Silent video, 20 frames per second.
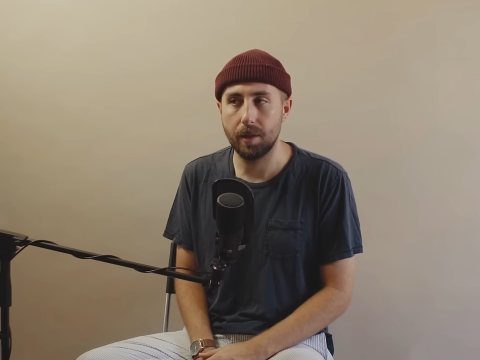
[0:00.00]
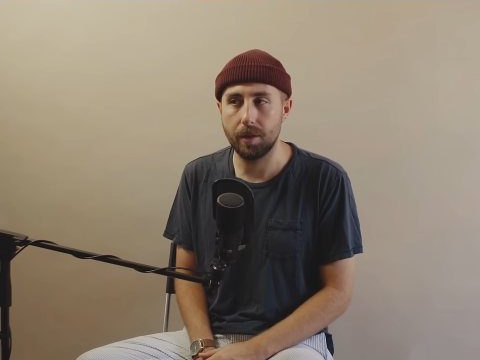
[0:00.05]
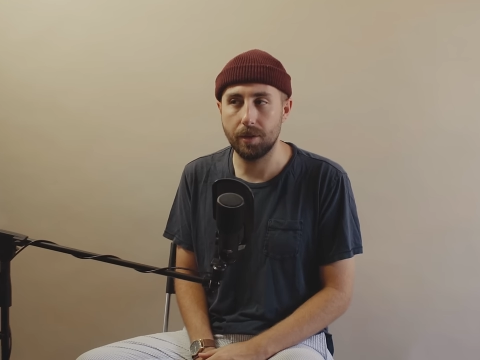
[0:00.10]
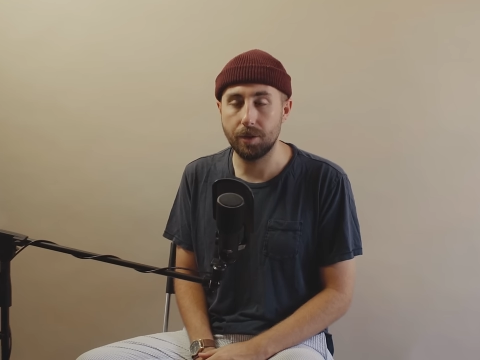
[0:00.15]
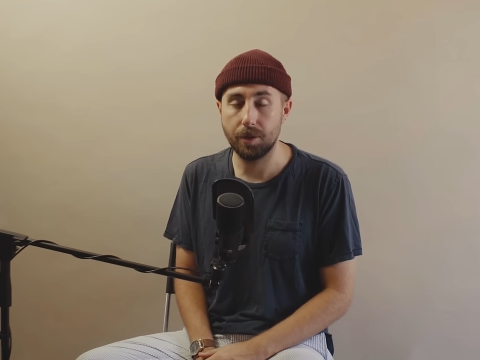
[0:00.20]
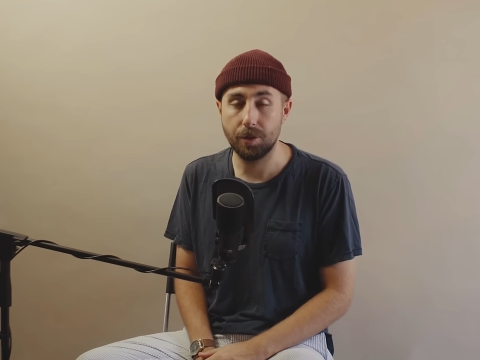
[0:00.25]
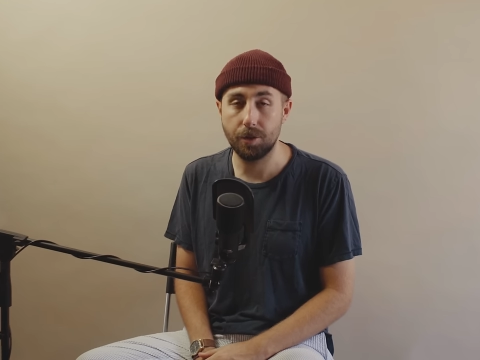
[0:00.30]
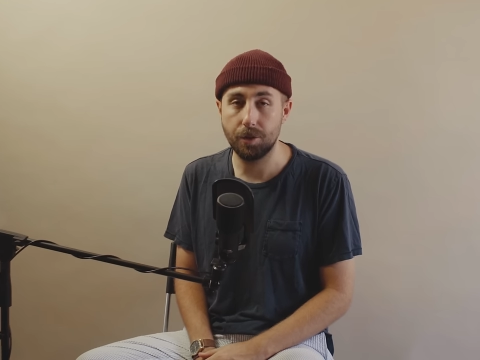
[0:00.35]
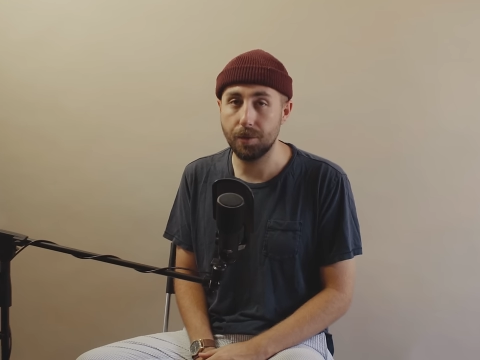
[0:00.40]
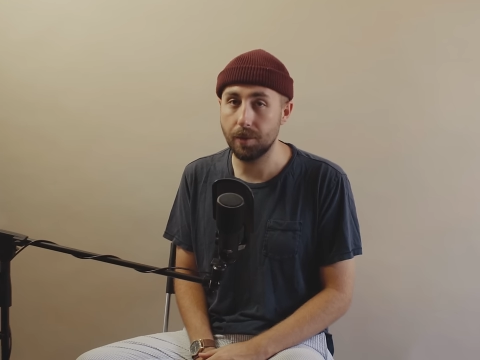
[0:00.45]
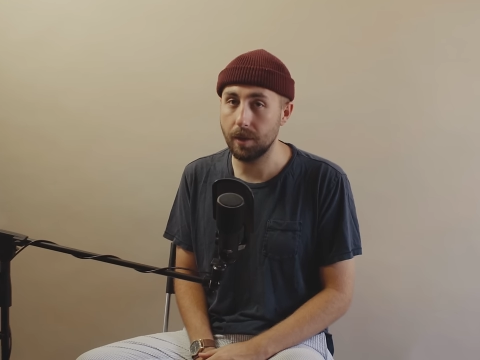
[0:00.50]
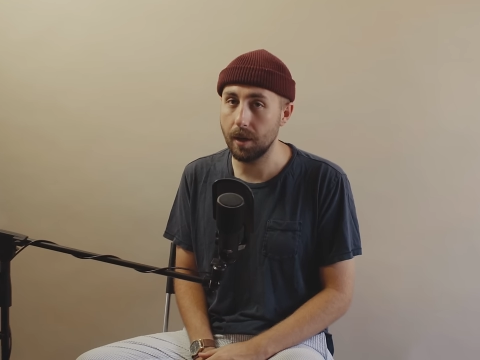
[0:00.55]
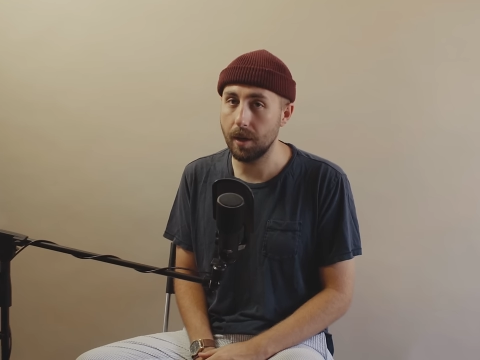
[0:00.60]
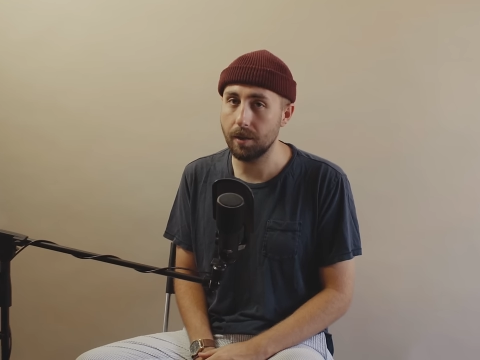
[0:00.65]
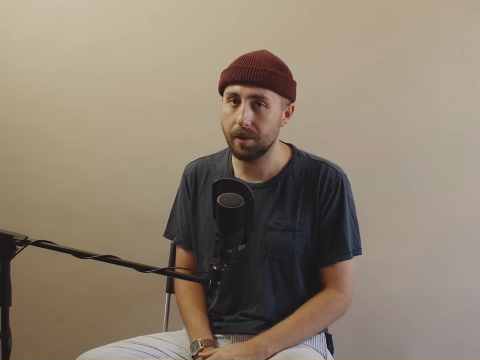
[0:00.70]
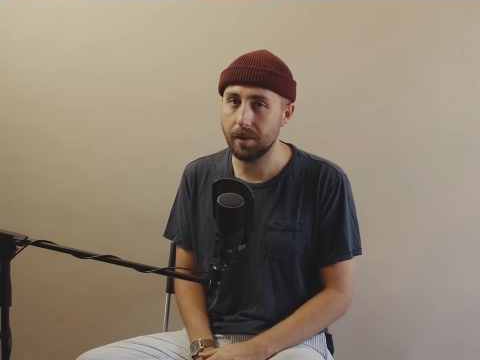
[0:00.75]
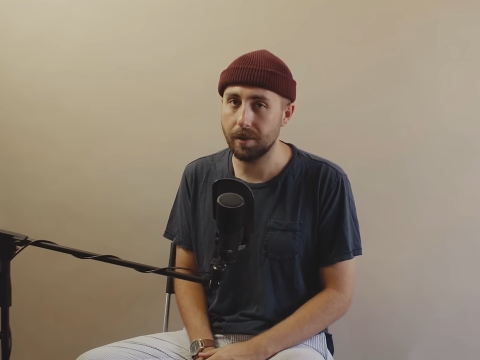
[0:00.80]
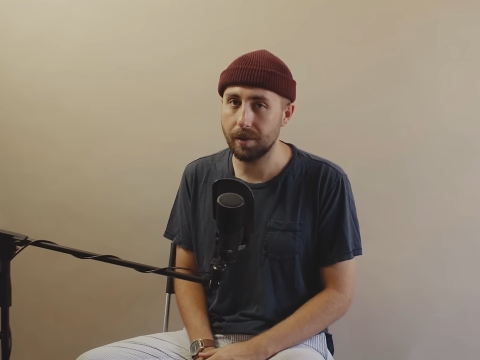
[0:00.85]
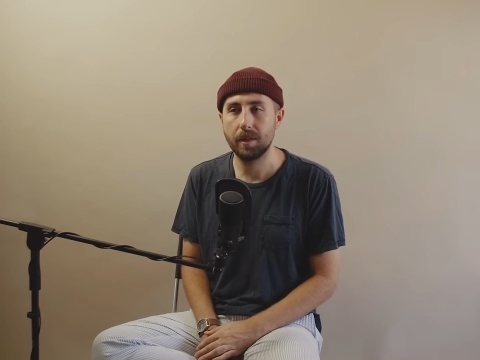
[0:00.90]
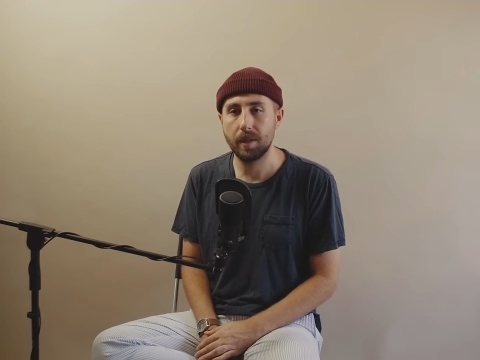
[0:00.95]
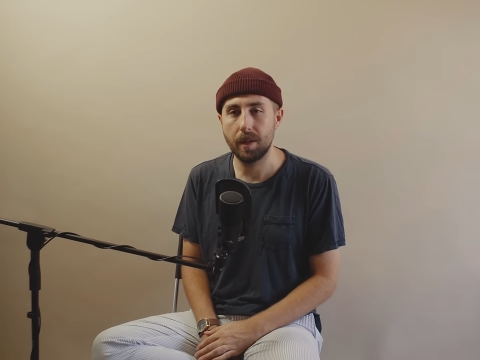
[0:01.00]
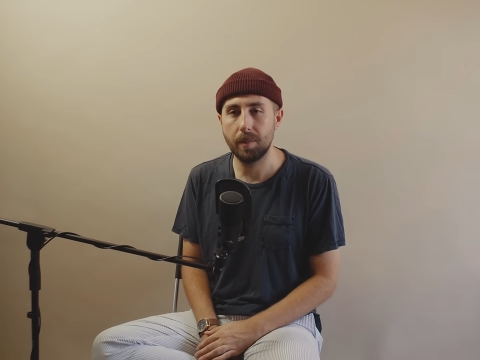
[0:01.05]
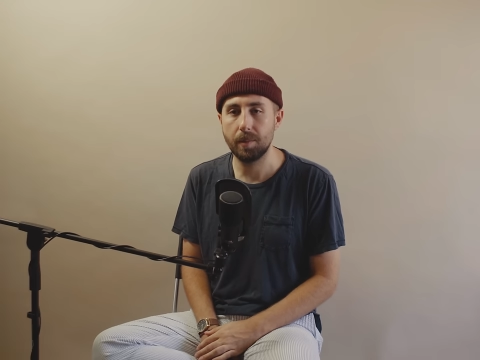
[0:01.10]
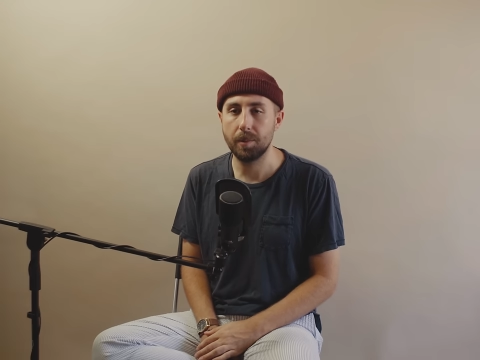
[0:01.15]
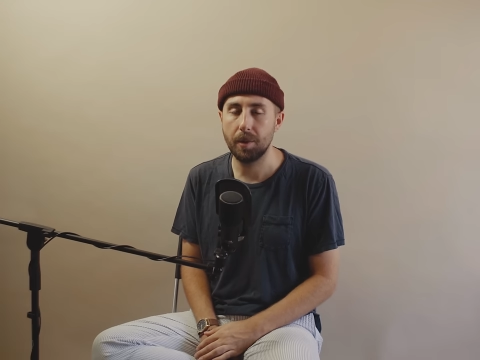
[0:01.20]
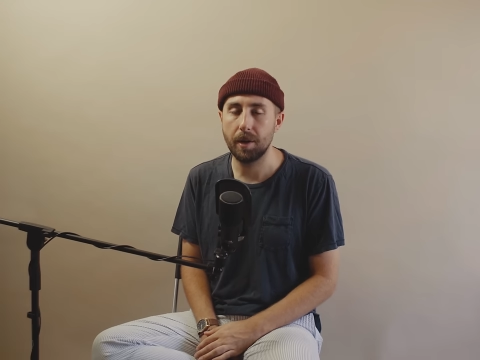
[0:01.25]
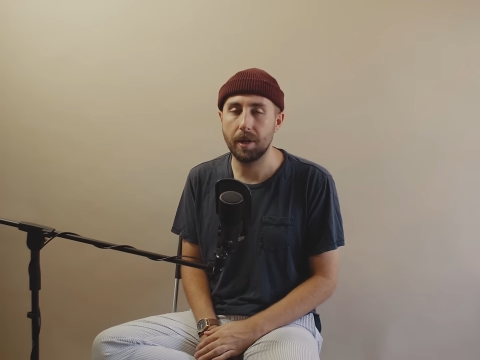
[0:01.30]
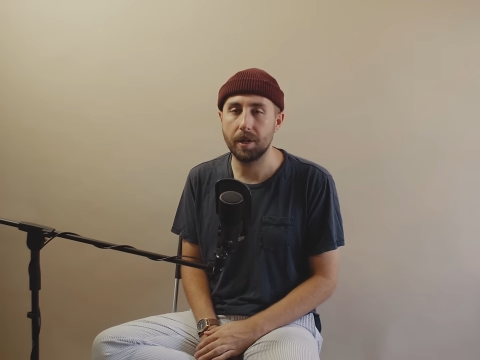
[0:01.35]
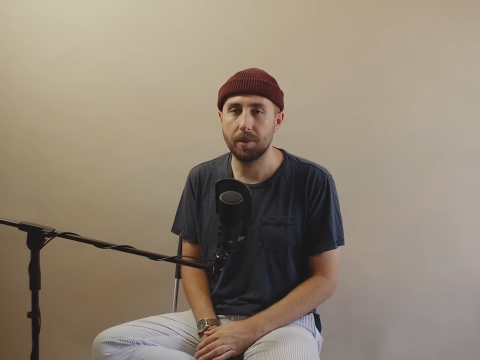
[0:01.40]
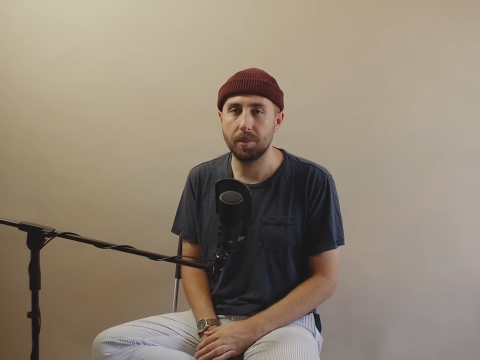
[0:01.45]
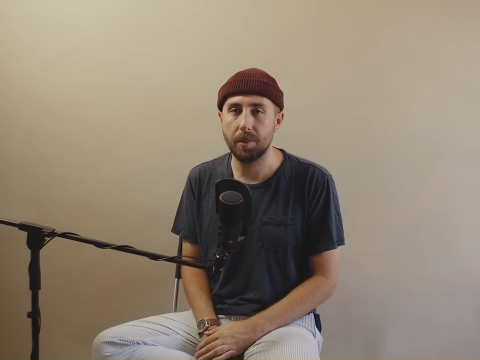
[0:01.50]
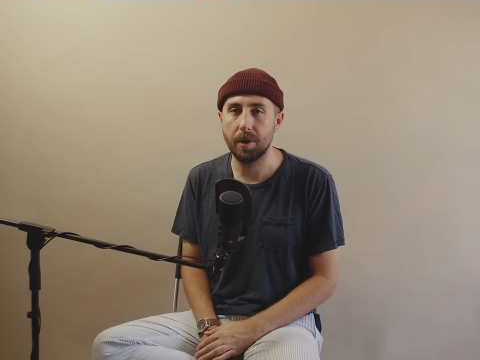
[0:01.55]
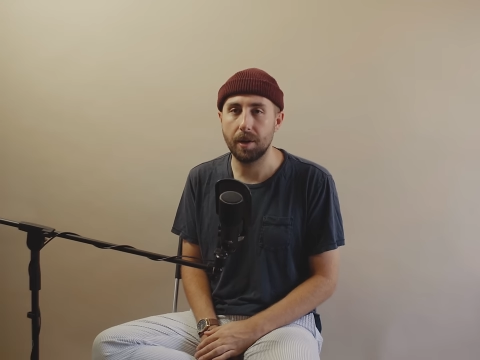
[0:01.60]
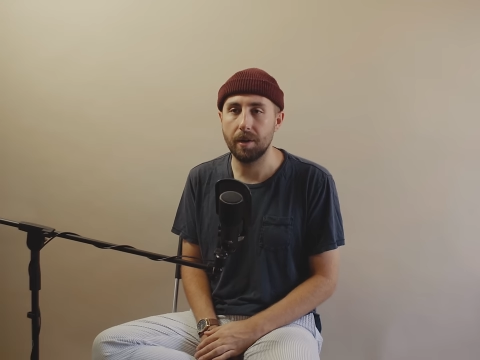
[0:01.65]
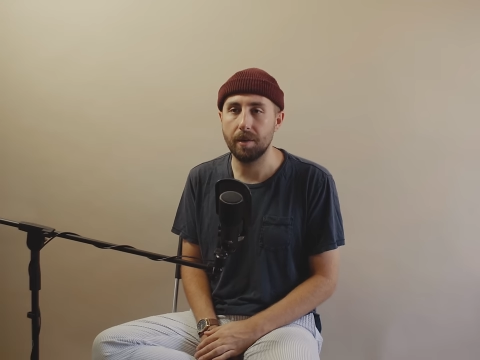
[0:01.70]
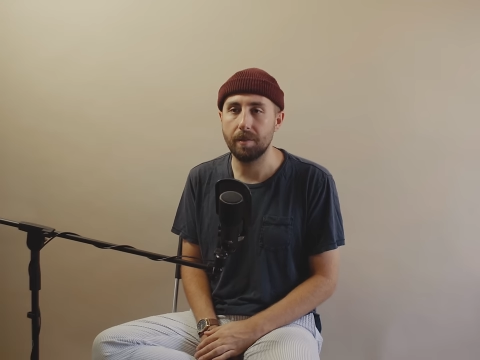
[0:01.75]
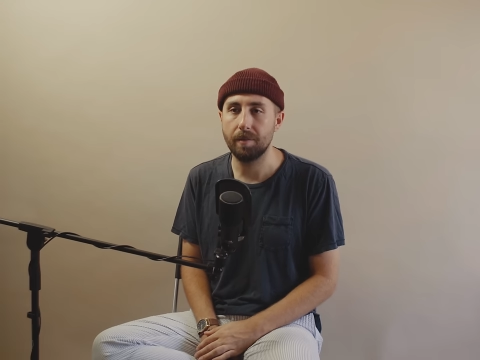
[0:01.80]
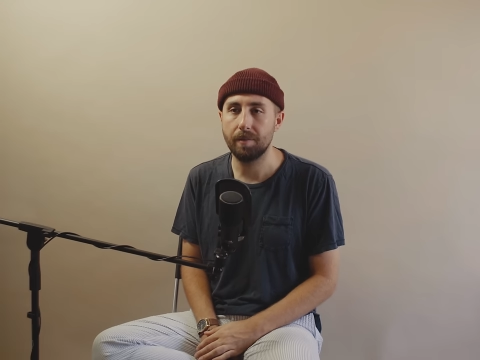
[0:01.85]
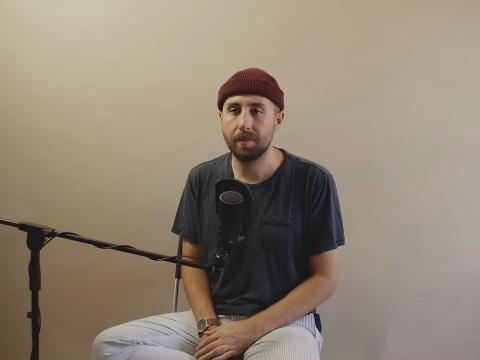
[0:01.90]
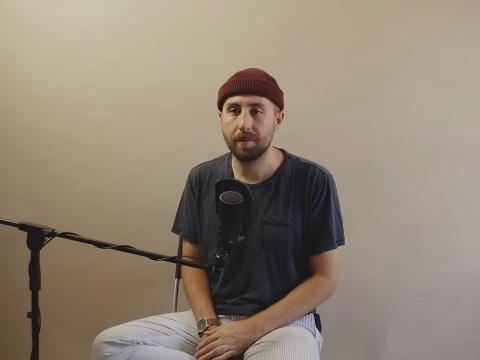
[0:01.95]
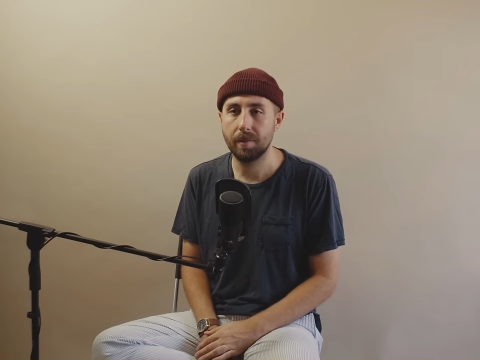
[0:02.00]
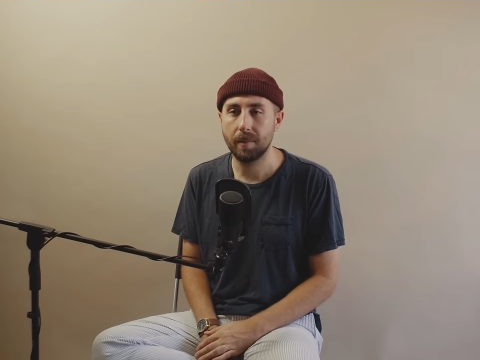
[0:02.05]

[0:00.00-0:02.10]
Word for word: then just shoot color. Seems pretty smart.